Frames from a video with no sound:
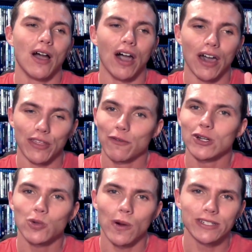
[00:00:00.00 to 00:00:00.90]
The
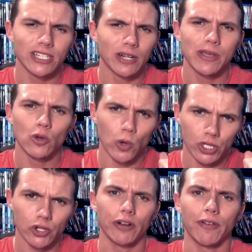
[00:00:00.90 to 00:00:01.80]
first one is going to be The
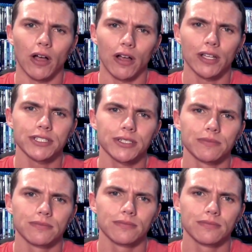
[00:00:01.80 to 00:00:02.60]
Wizard of Oz,